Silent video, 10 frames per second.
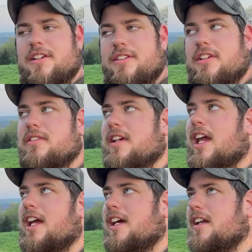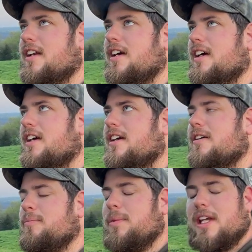you can
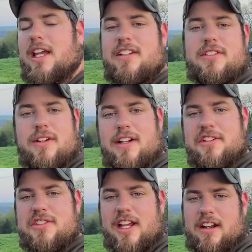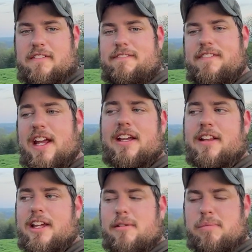begin to understand and
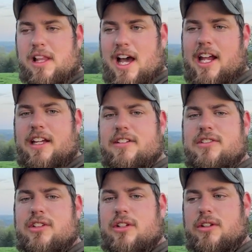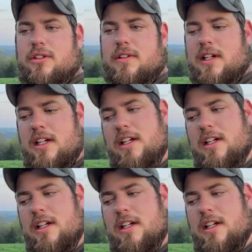vaguely apply it to